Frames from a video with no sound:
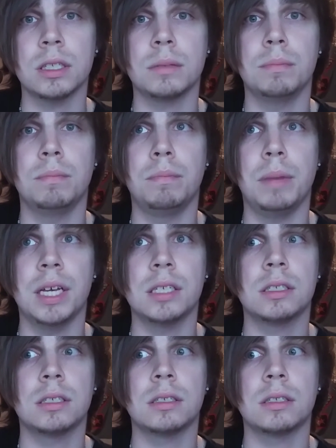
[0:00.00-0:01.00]
it's
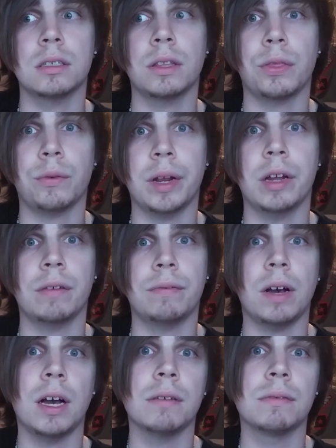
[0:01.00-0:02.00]
best 3 out of
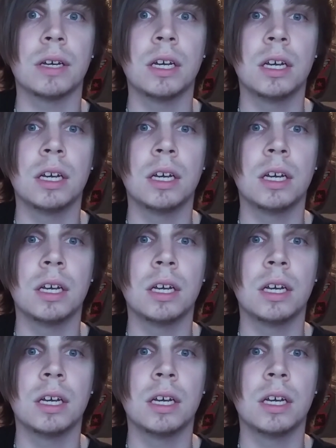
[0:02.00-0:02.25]
5.